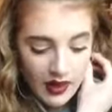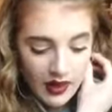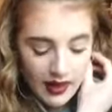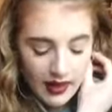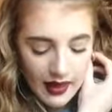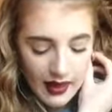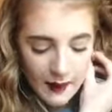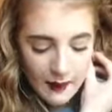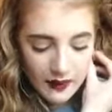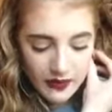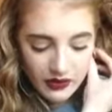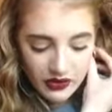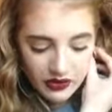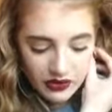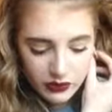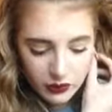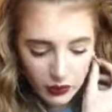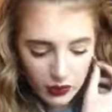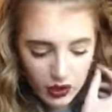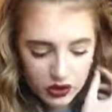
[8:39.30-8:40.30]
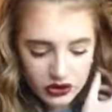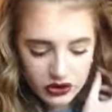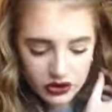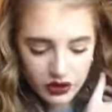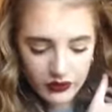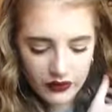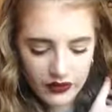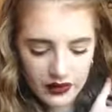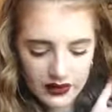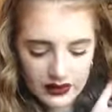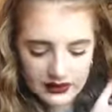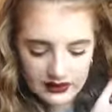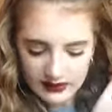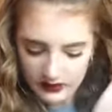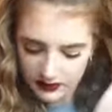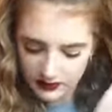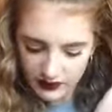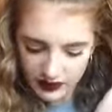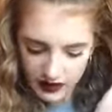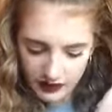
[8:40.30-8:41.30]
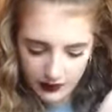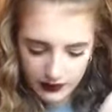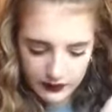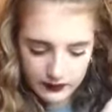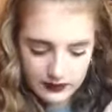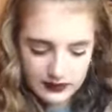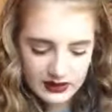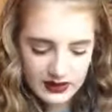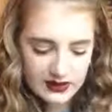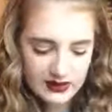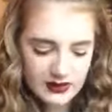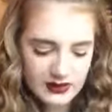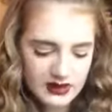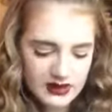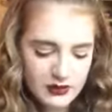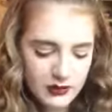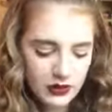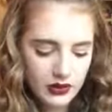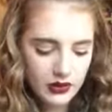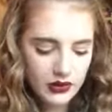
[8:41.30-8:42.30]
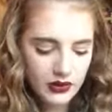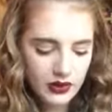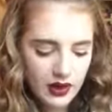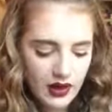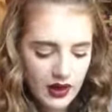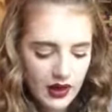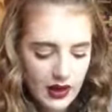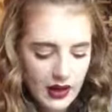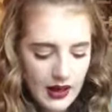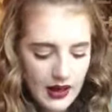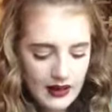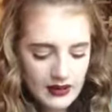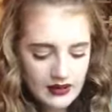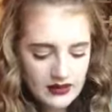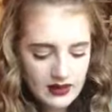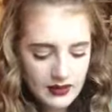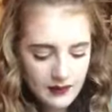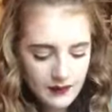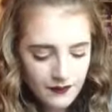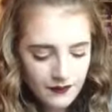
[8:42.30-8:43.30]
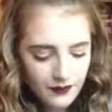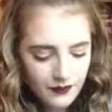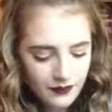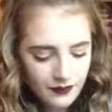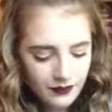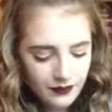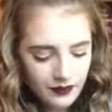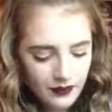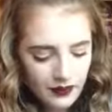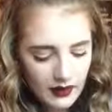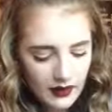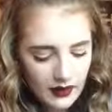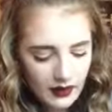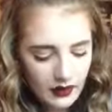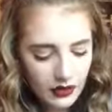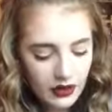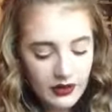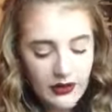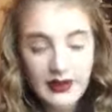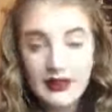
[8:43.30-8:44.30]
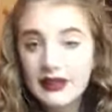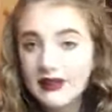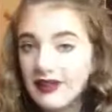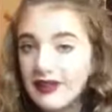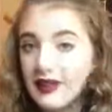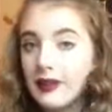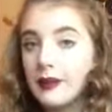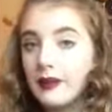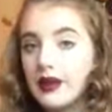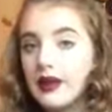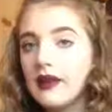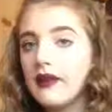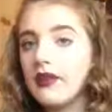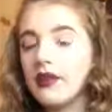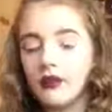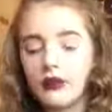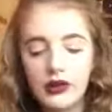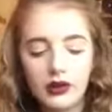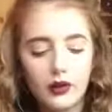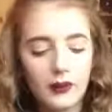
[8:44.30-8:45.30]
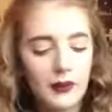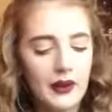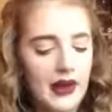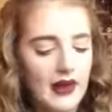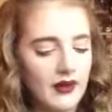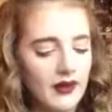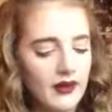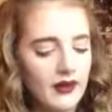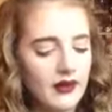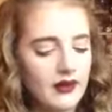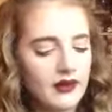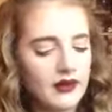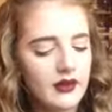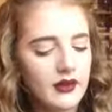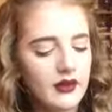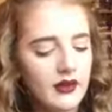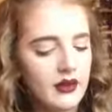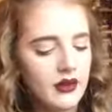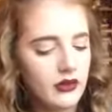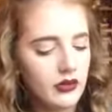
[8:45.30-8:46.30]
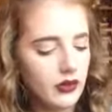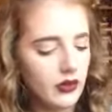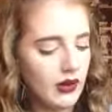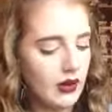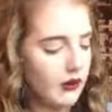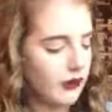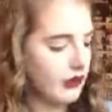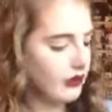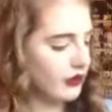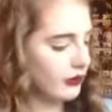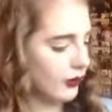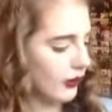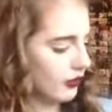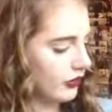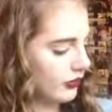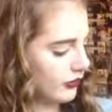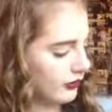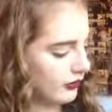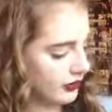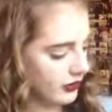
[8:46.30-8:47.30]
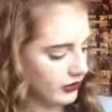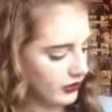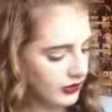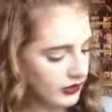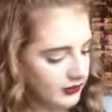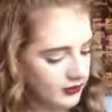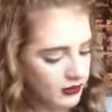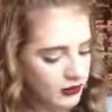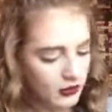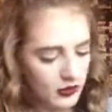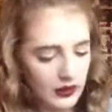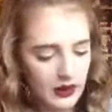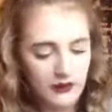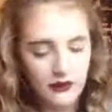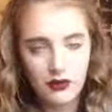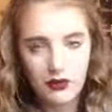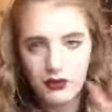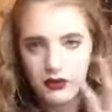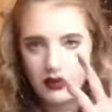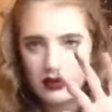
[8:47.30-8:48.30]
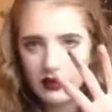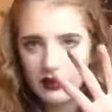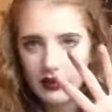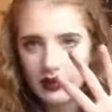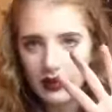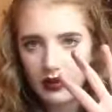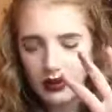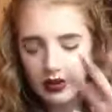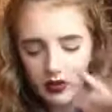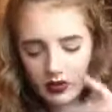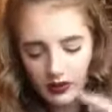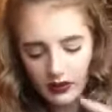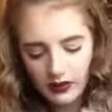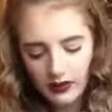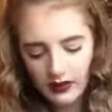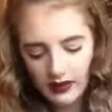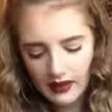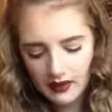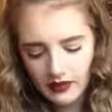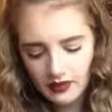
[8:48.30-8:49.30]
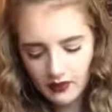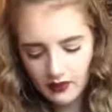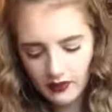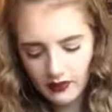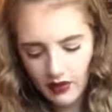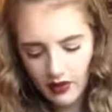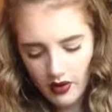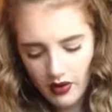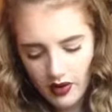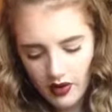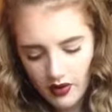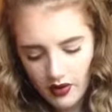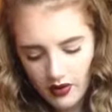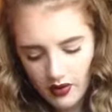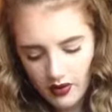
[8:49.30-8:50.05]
The swatch of it is it's very pigmented and smooth, and it could easily be in the real palette. So I will swatch it for you, even though I haven't really looked at that so far.